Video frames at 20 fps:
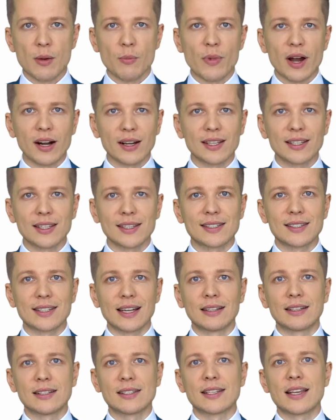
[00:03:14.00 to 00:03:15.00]
Marketing
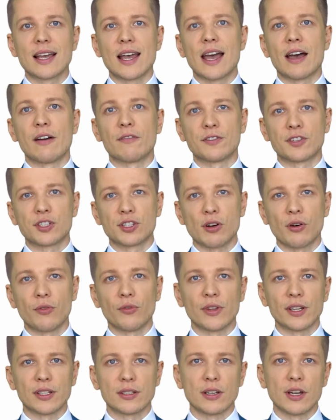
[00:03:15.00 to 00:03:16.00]
studies have shown
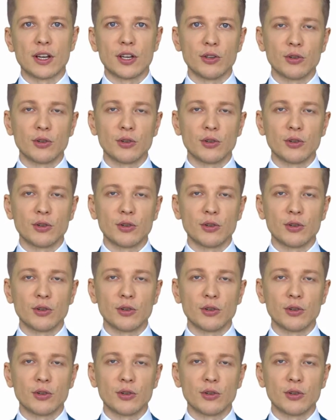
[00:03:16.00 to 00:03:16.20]
that